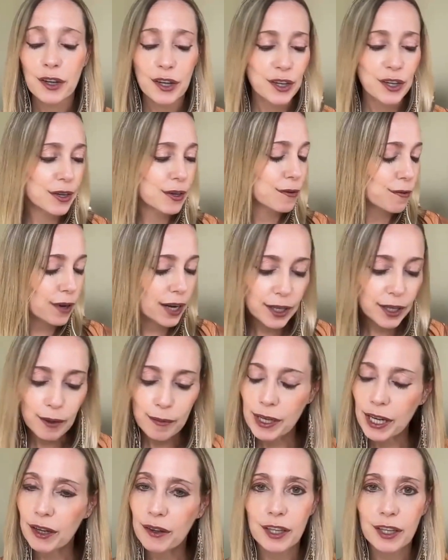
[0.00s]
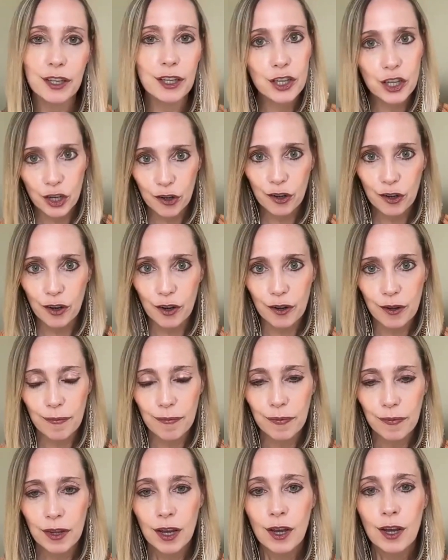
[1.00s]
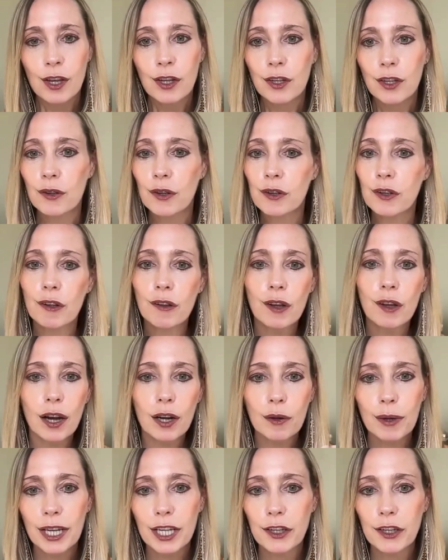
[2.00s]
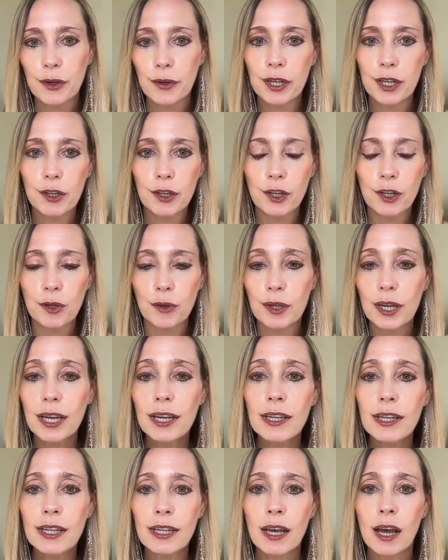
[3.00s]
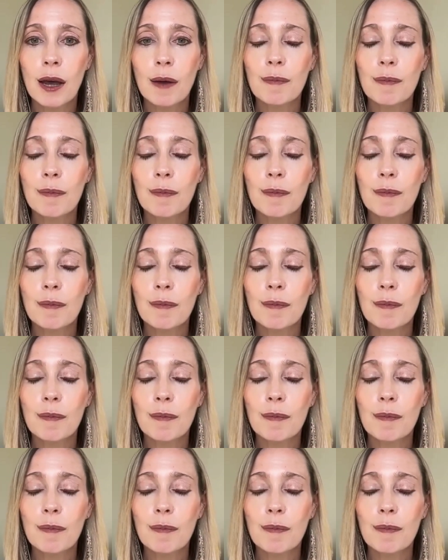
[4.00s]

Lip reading: Or you can write them down in a journal. So there's a lot of ways you can do this,